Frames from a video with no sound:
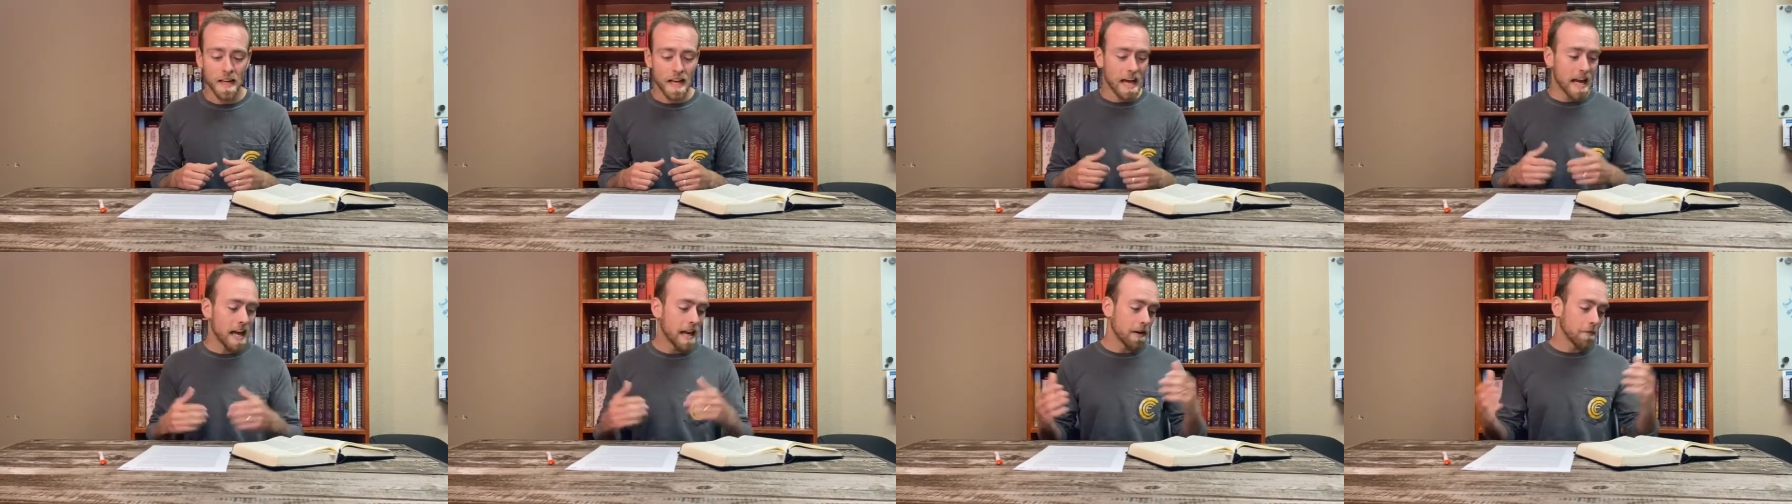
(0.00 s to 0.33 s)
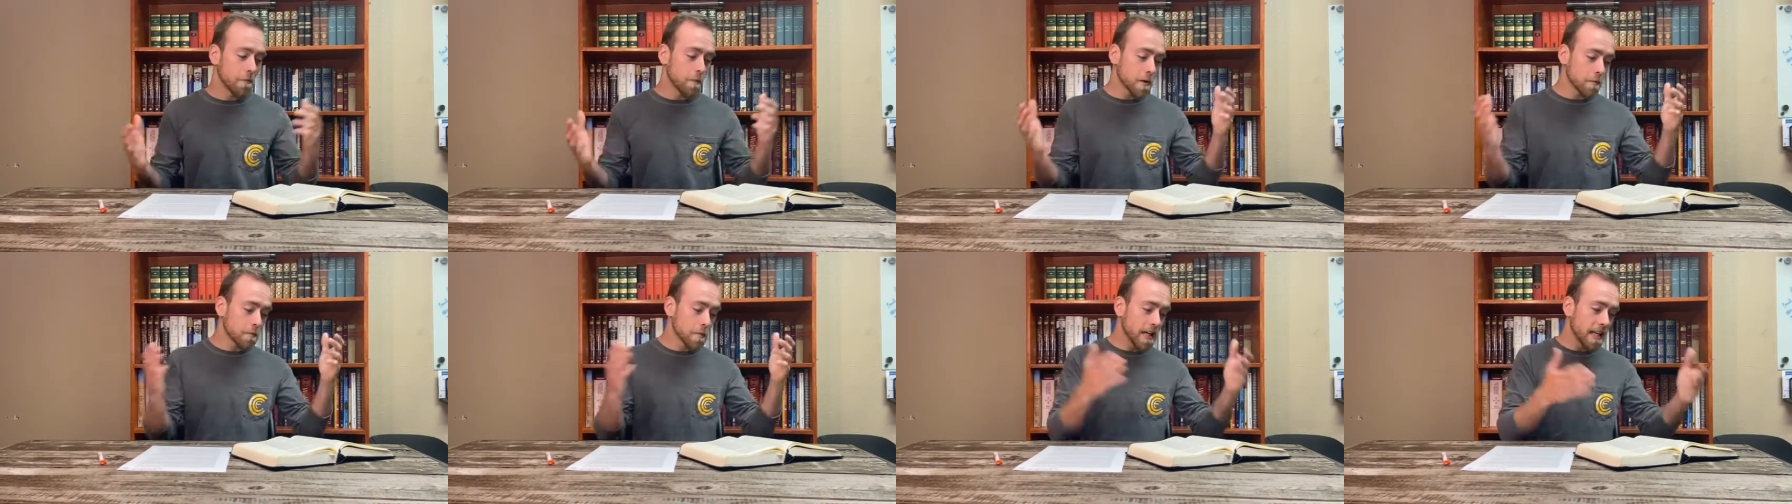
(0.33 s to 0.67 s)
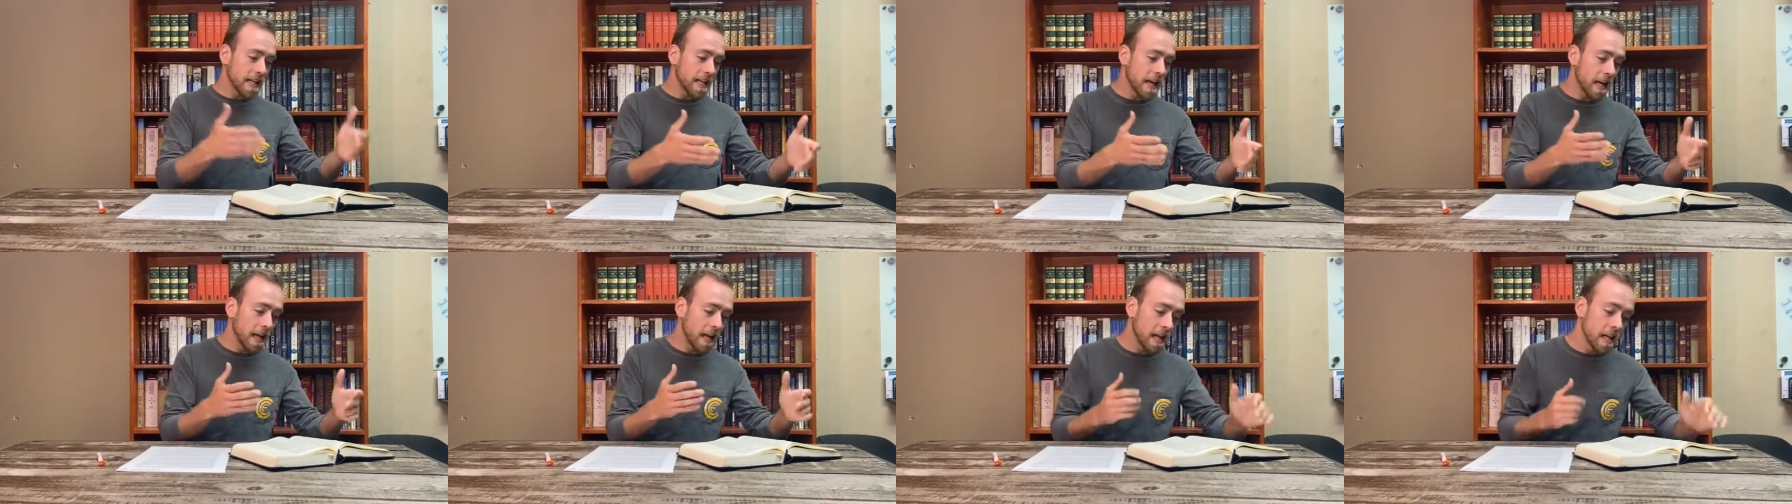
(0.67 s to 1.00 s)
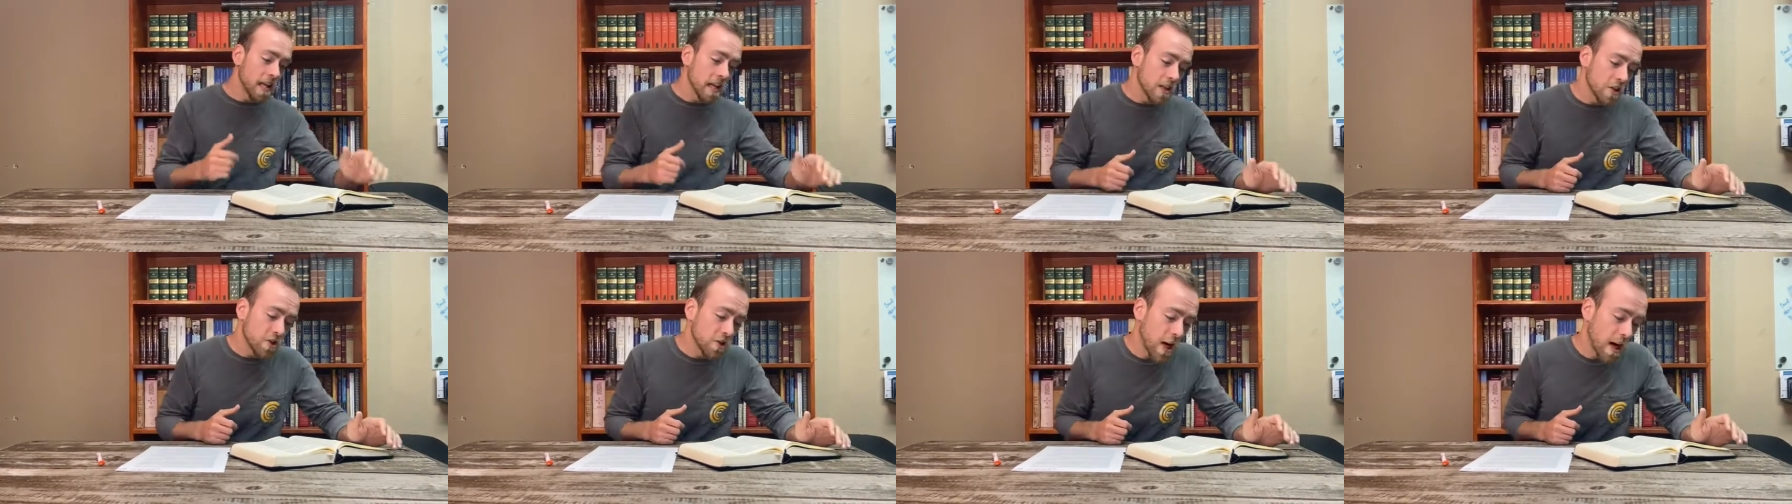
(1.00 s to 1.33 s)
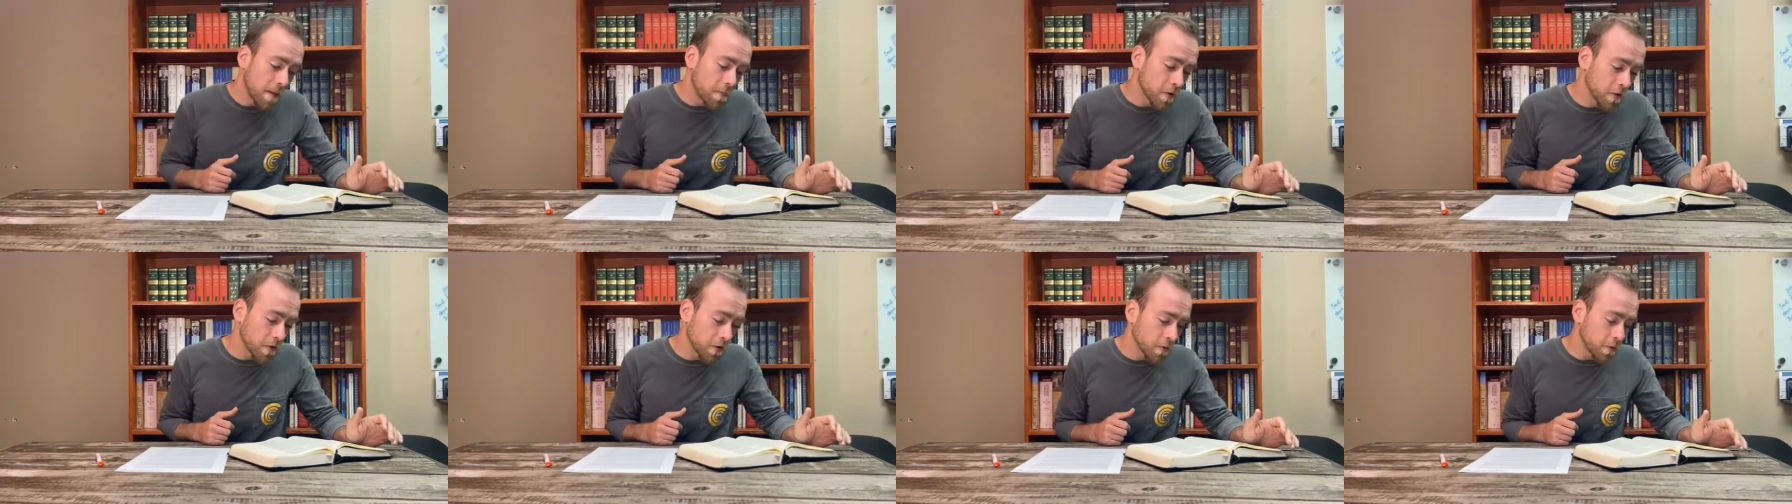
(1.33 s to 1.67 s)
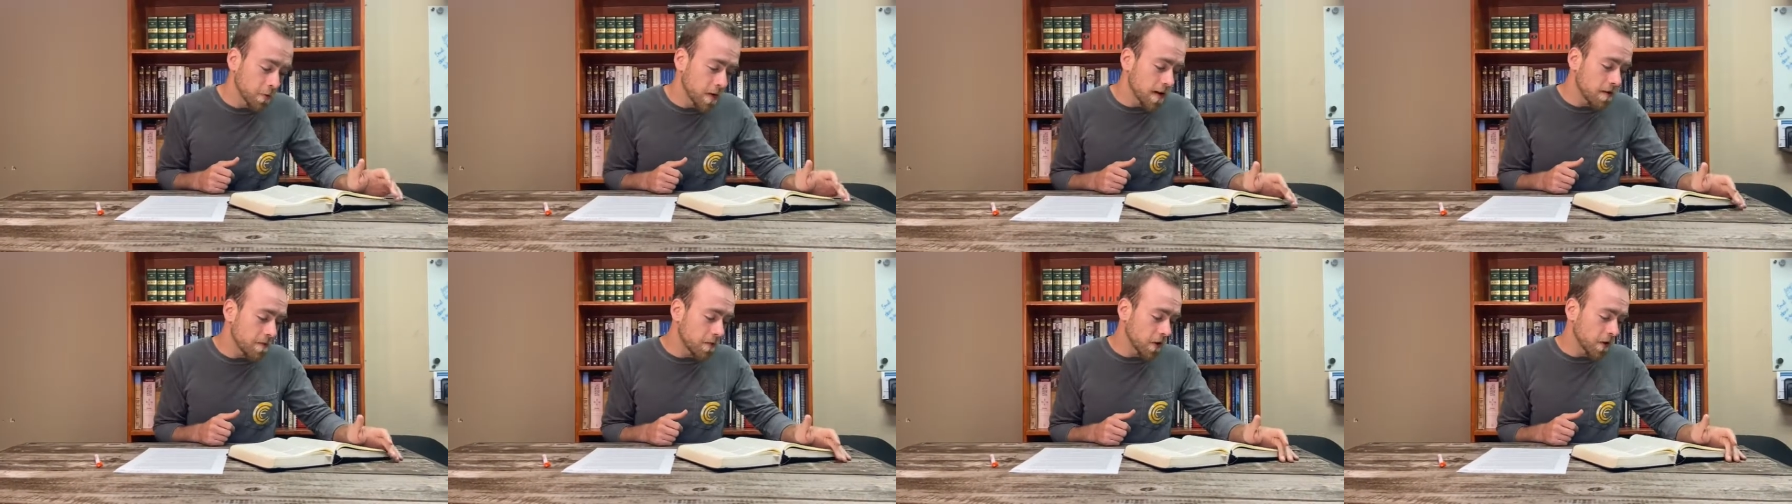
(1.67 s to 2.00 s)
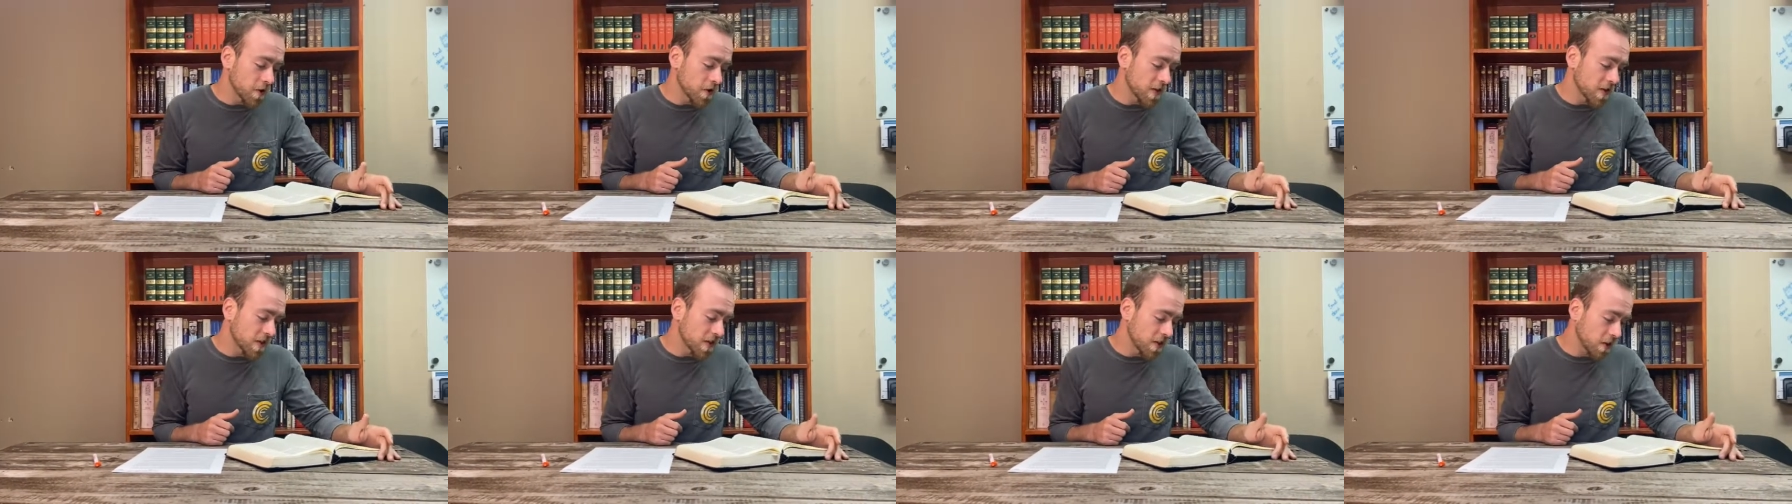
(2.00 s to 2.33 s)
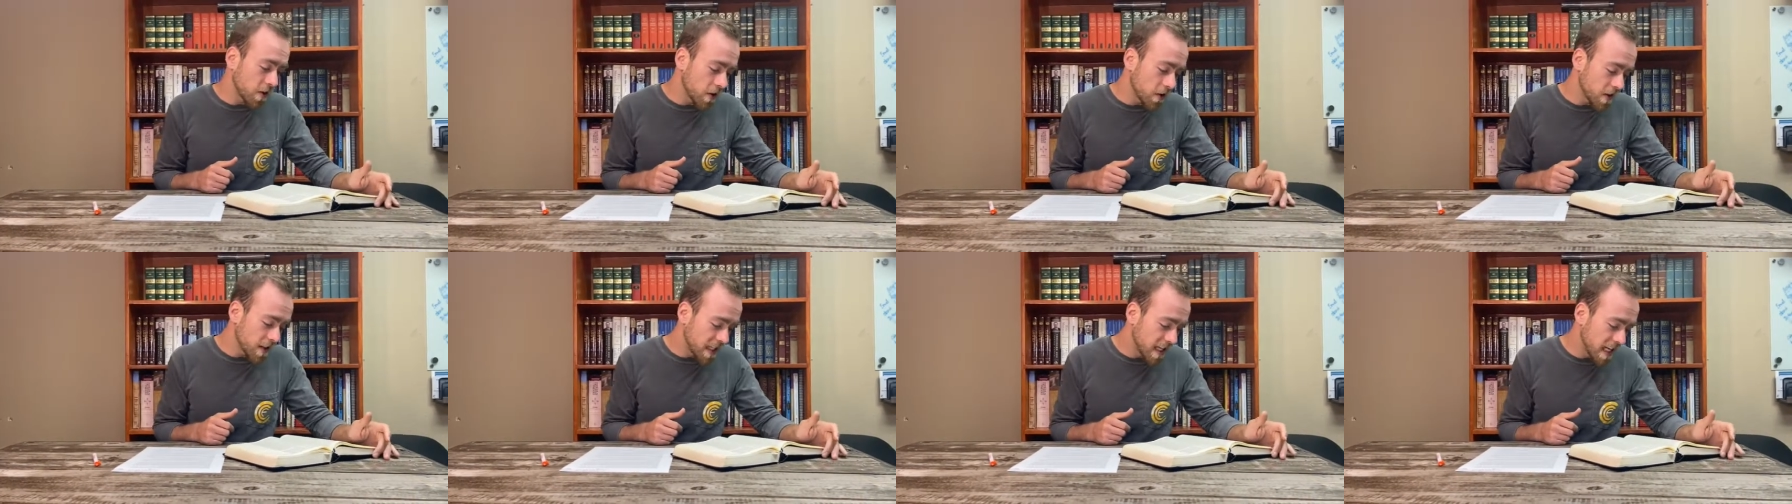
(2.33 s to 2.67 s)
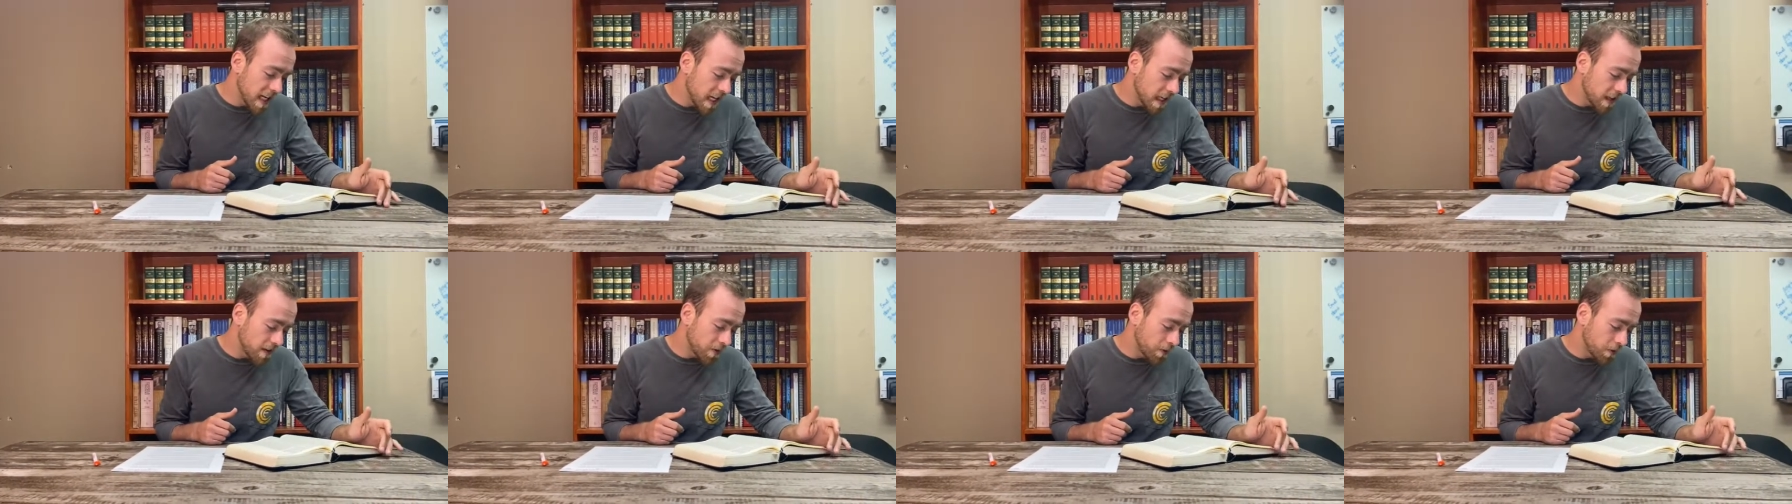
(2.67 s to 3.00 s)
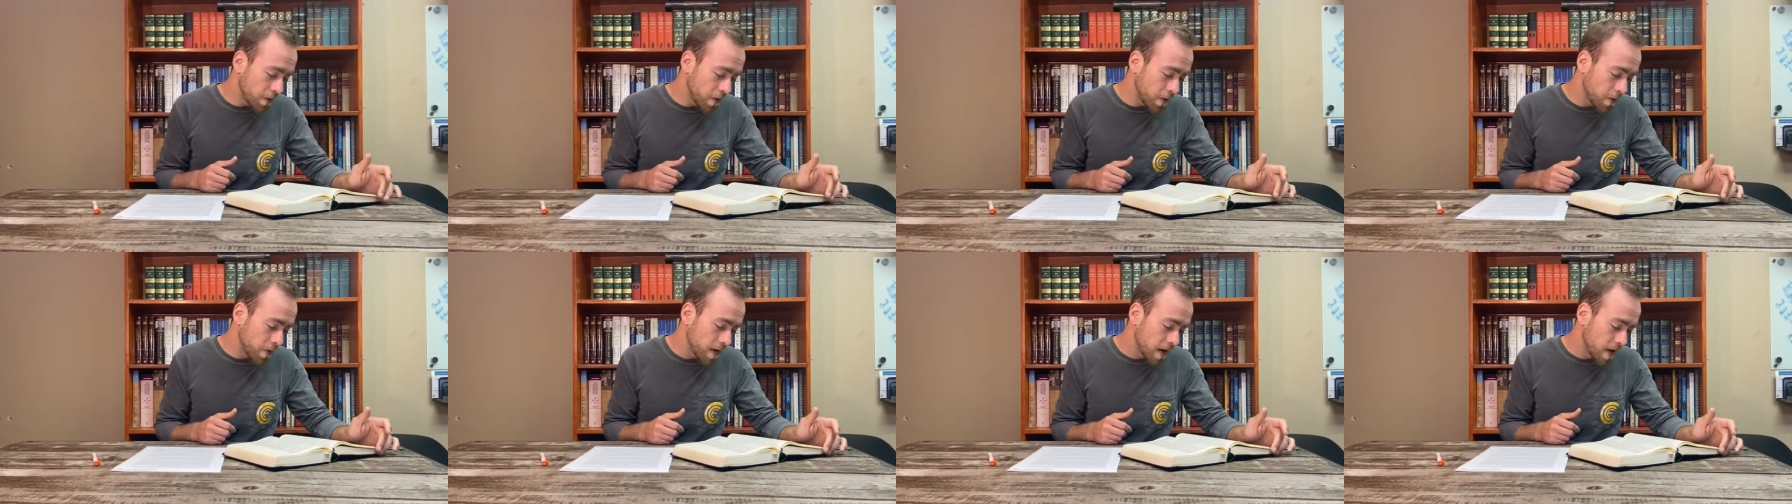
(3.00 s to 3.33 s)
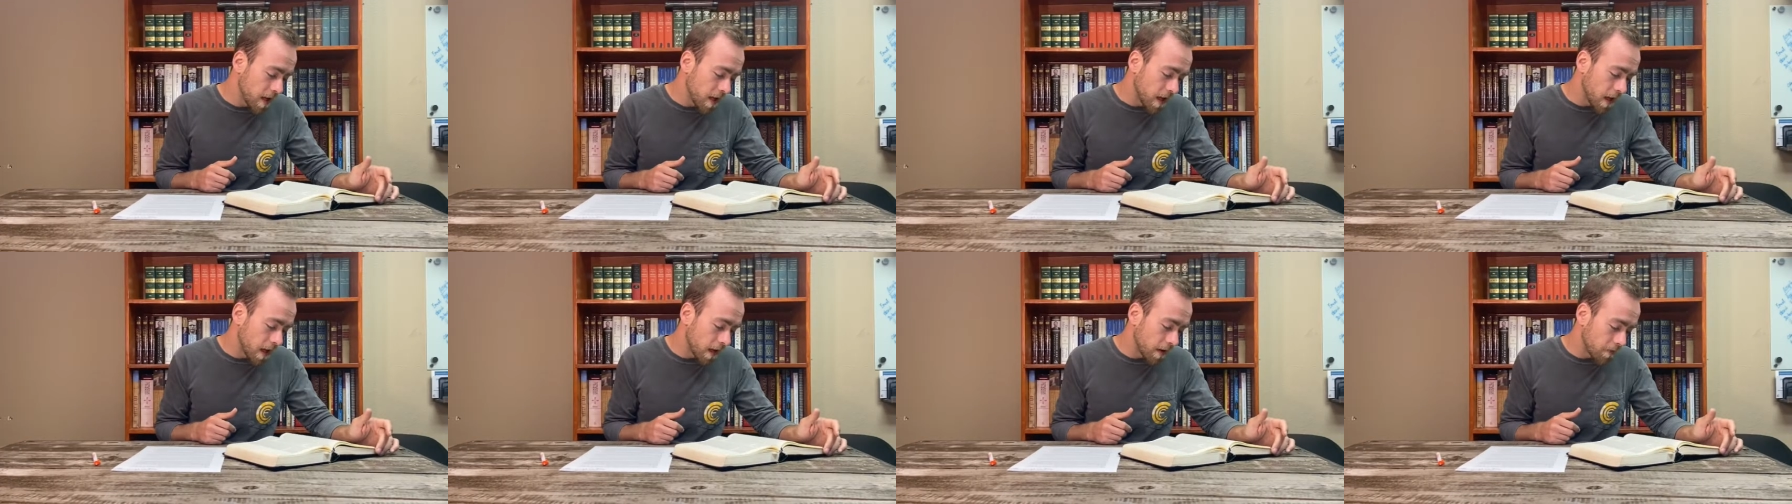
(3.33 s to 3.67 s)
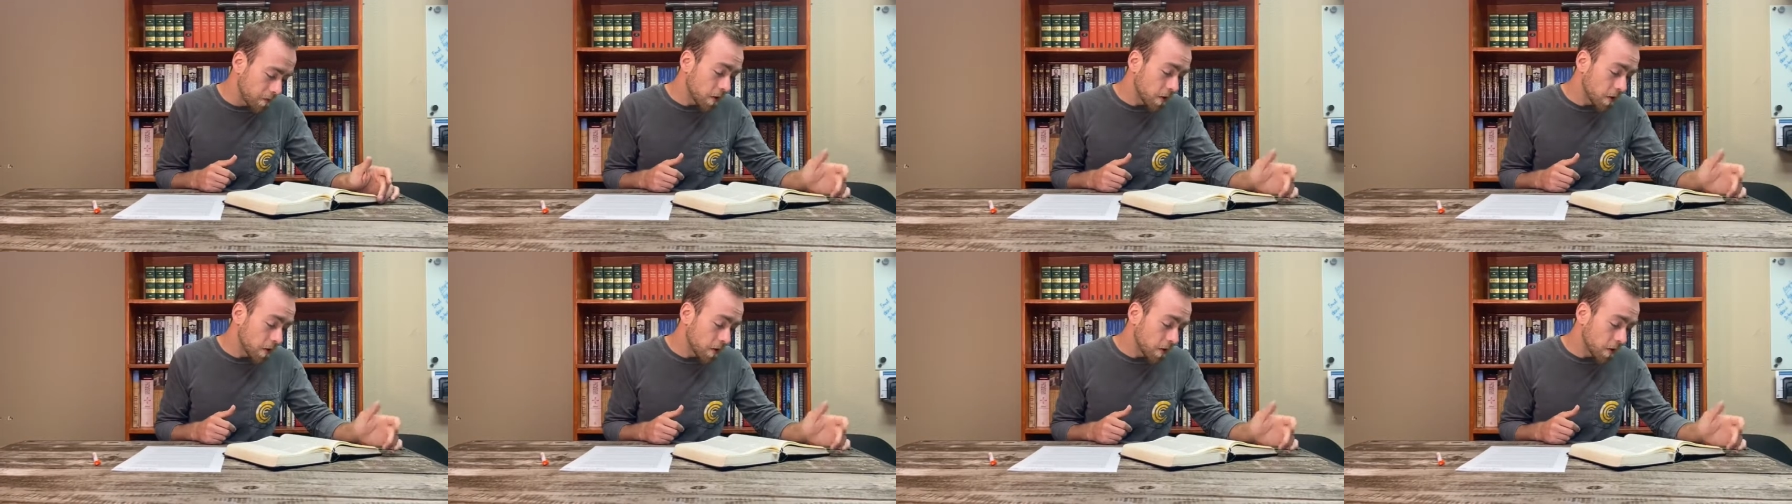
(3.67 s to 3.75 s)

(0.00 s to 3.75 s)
And if we read uh, chapter 3, verses 13 through uh,